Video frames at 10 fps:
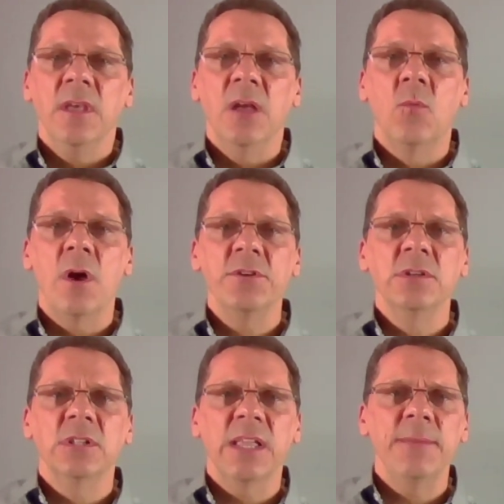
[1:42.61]
And while you
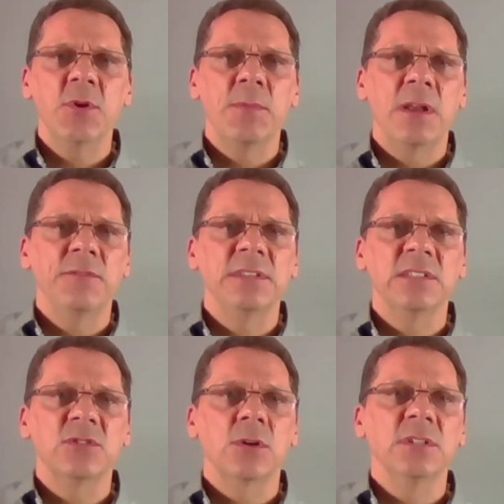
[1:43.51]
can claim your benefits
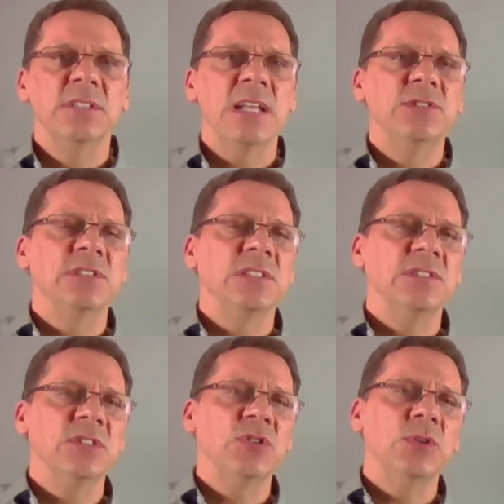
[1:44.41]
as early as age
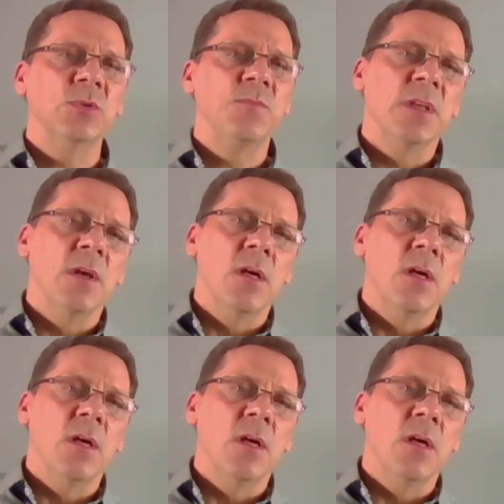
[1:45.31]
62,